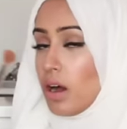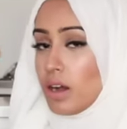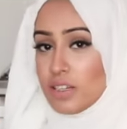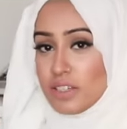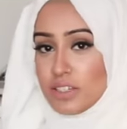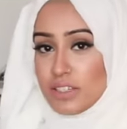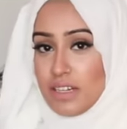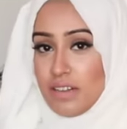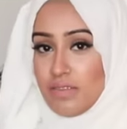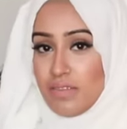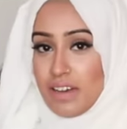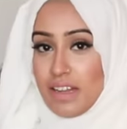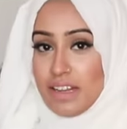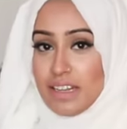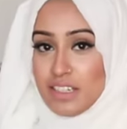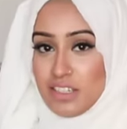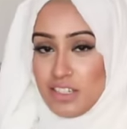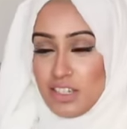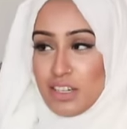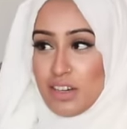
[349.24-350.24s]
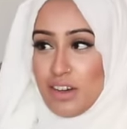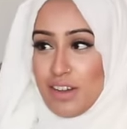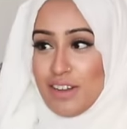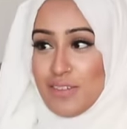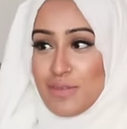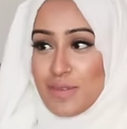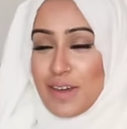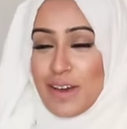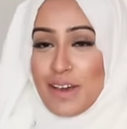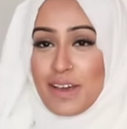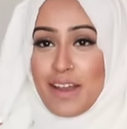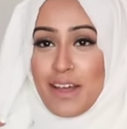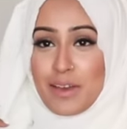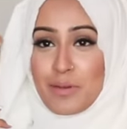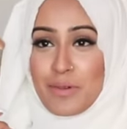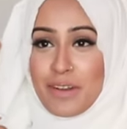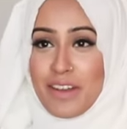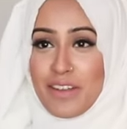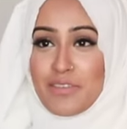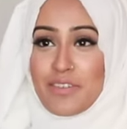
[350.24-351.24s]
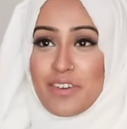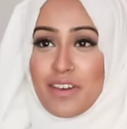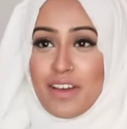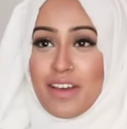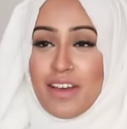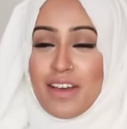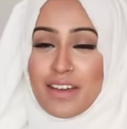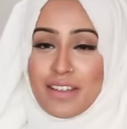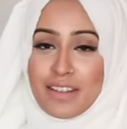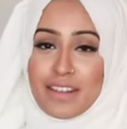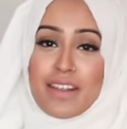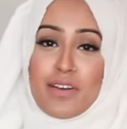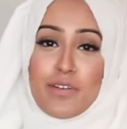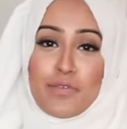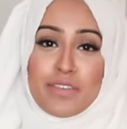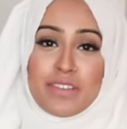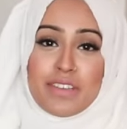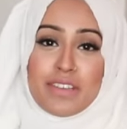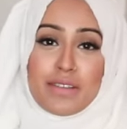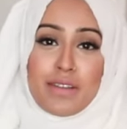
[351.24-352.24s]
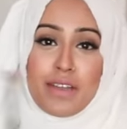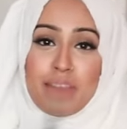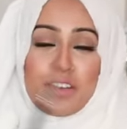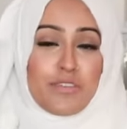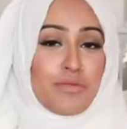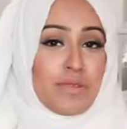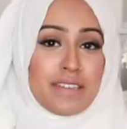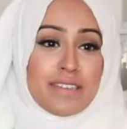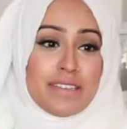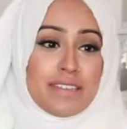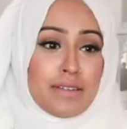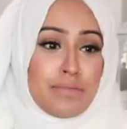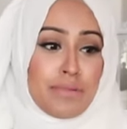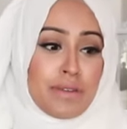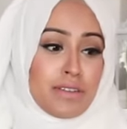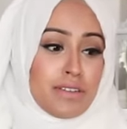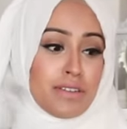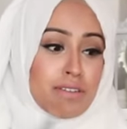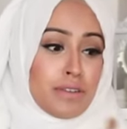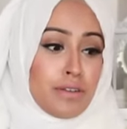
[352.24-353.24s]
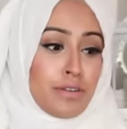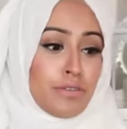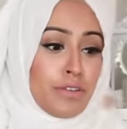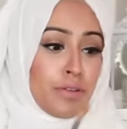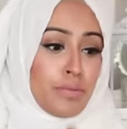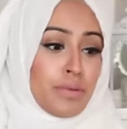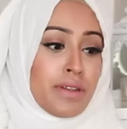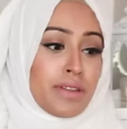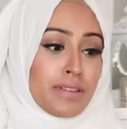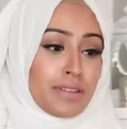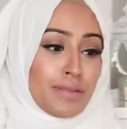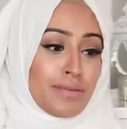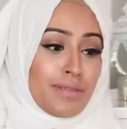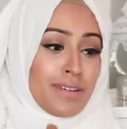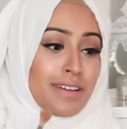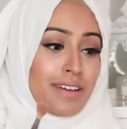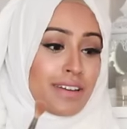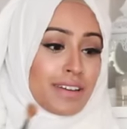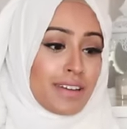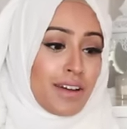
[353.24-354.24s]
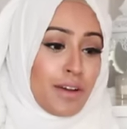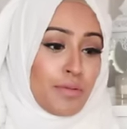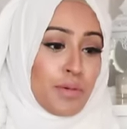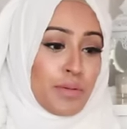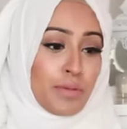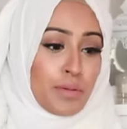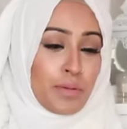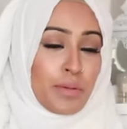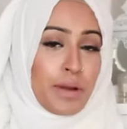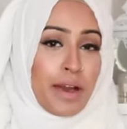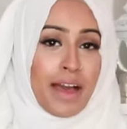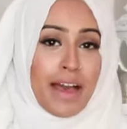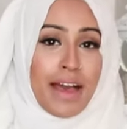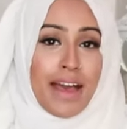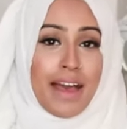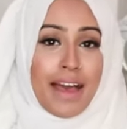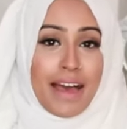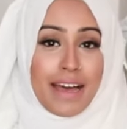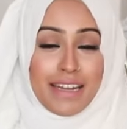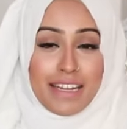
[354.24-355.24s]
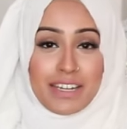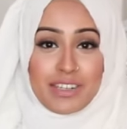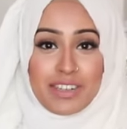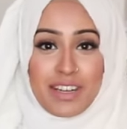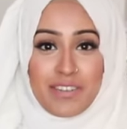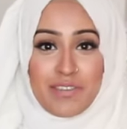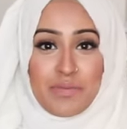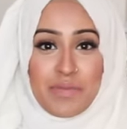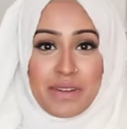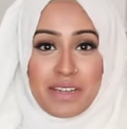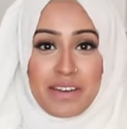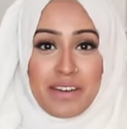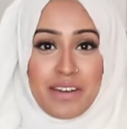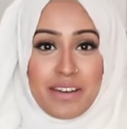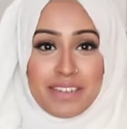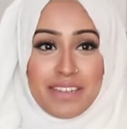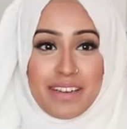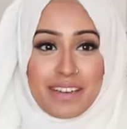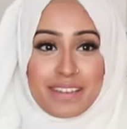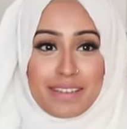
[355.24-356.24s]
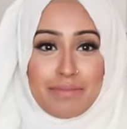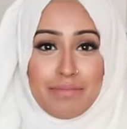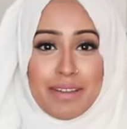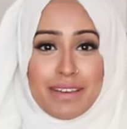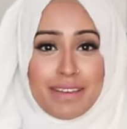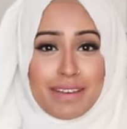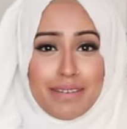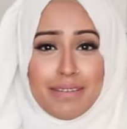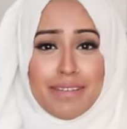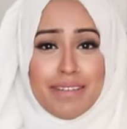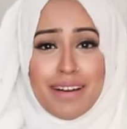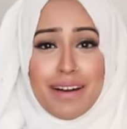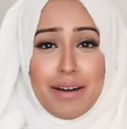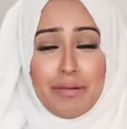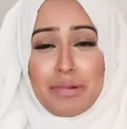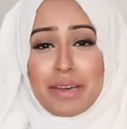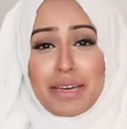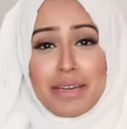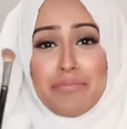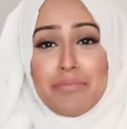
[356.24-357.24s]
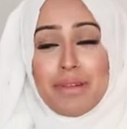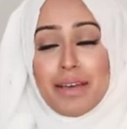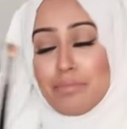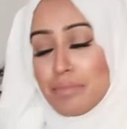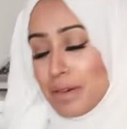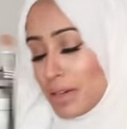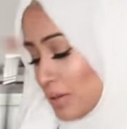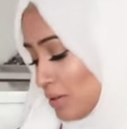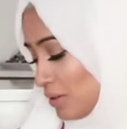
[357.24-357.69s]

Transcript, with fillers: I just love it. I literally can't live without it. Like whenever, I, obviously like if my sister pinches it, if I put it somewhere and I can't remember where, I literally have a mini heart attack. like, oh, how am I going to blend my